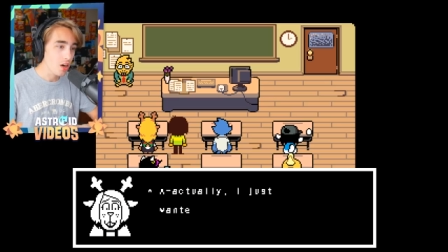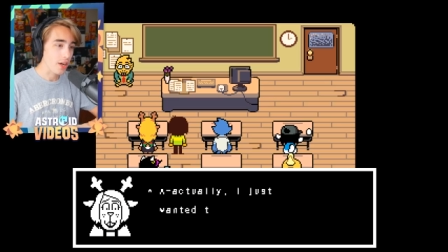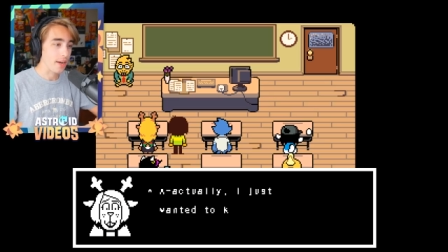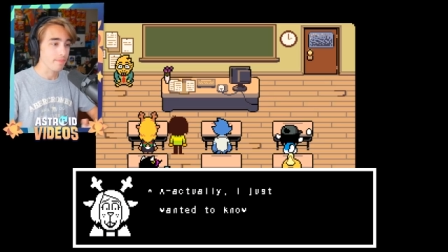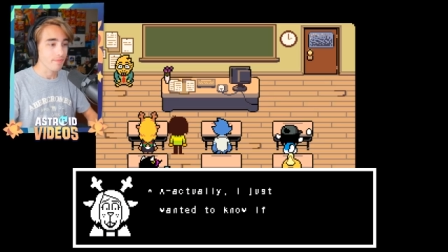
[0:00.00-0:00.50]

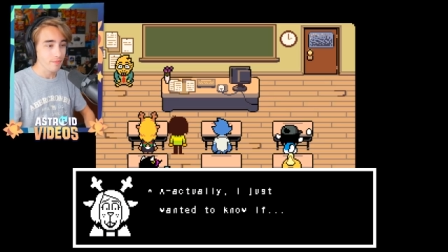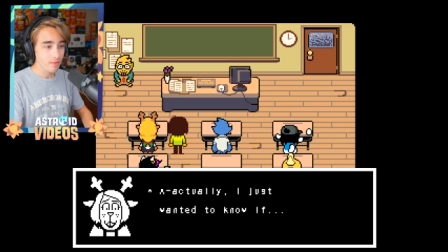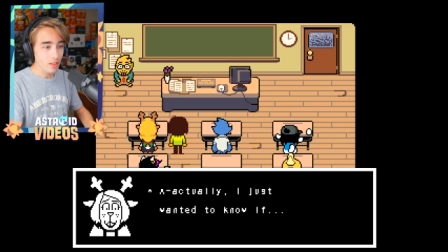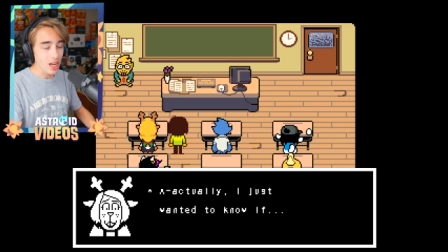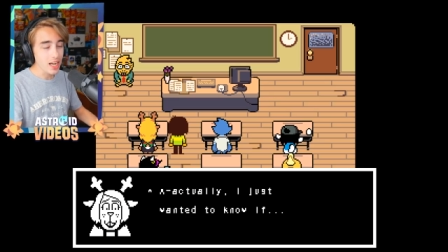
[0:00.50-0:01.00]
Okay.
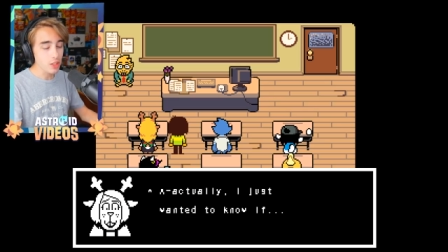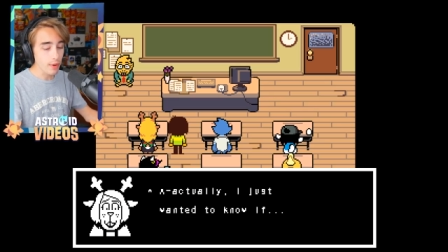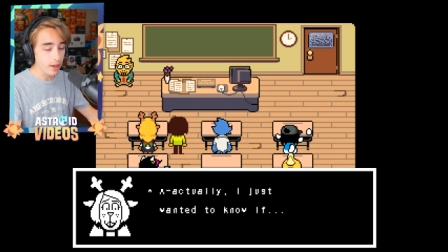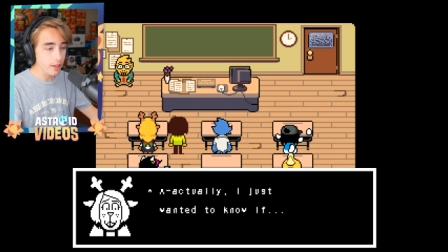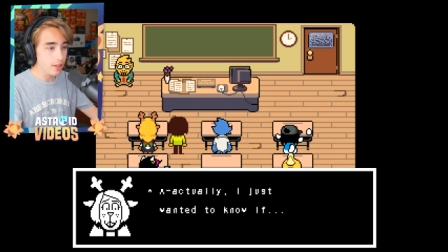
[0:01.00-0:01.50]
I just
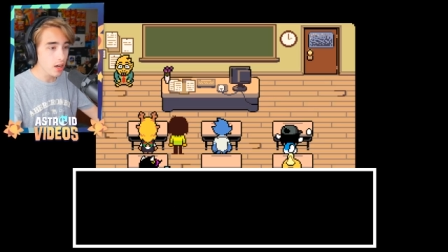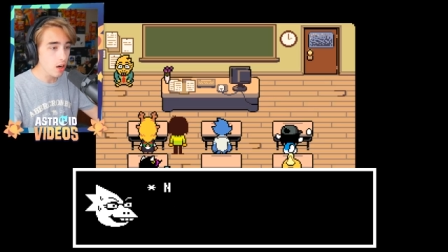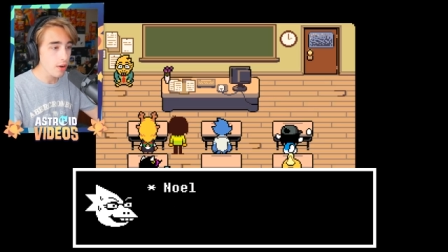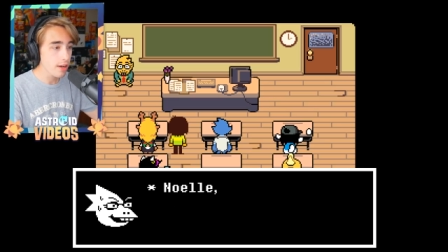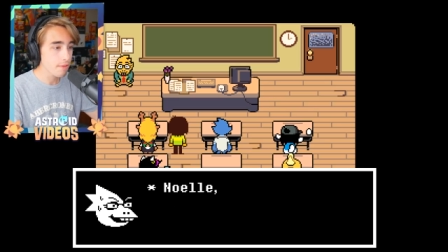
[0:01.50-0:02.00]
wanted to
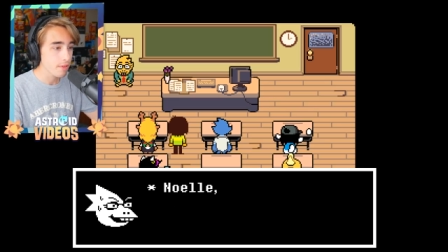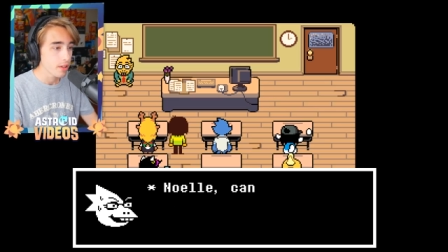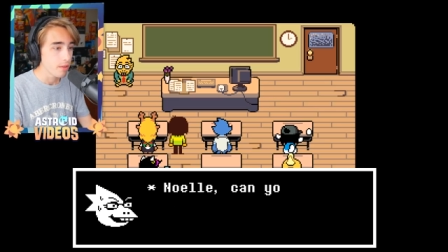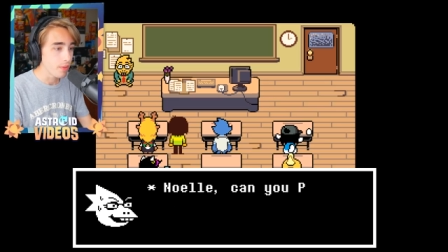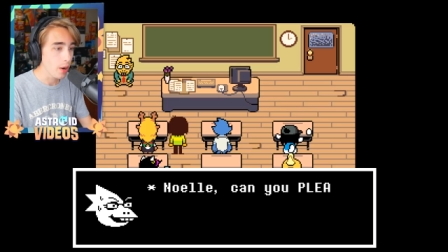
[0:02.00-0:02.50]
know if...
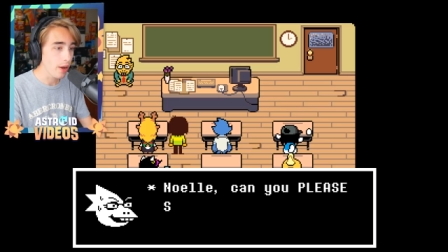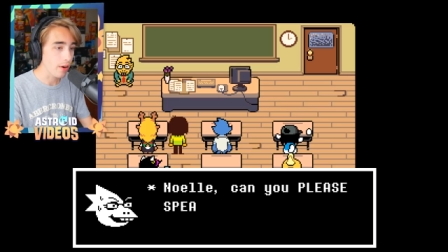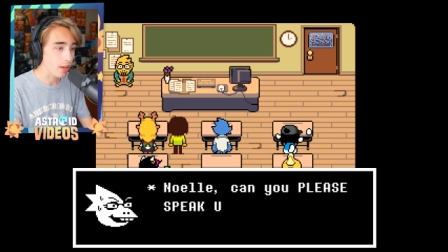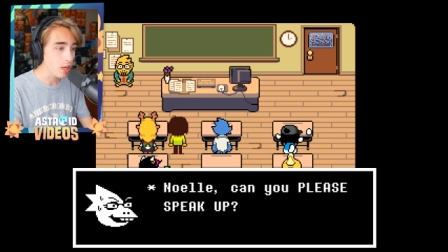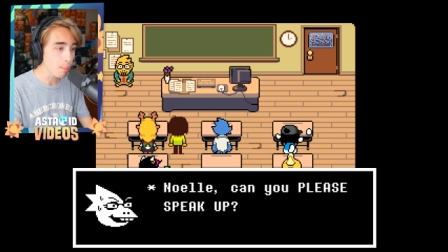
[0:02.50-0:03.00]
Noelle, can you